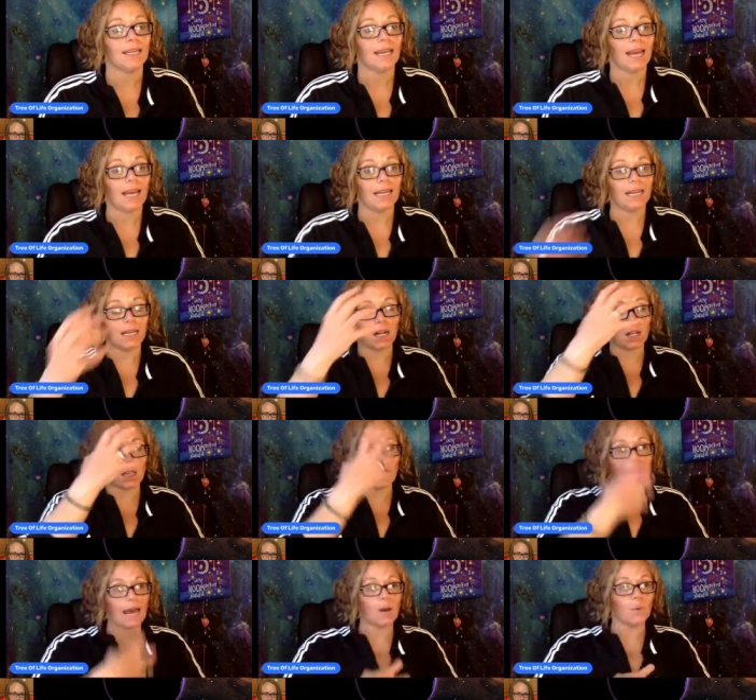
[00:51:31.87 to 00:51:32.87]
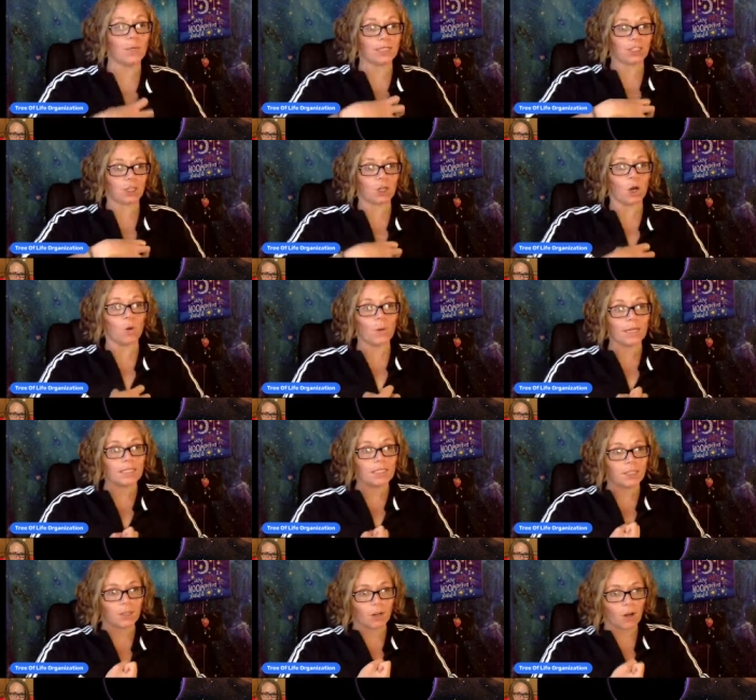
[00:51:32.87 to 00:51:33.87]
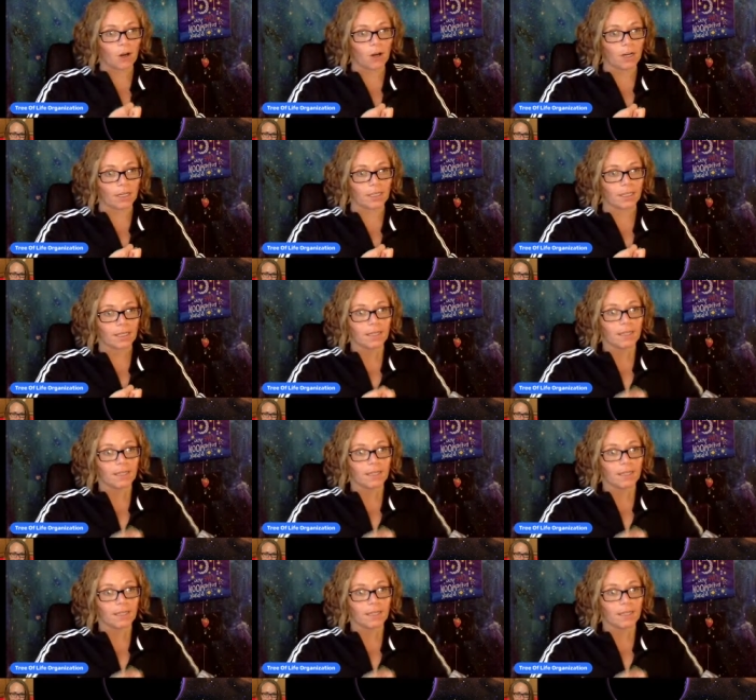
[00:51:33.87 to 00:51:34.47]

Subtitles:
and then allow it to go into your heart.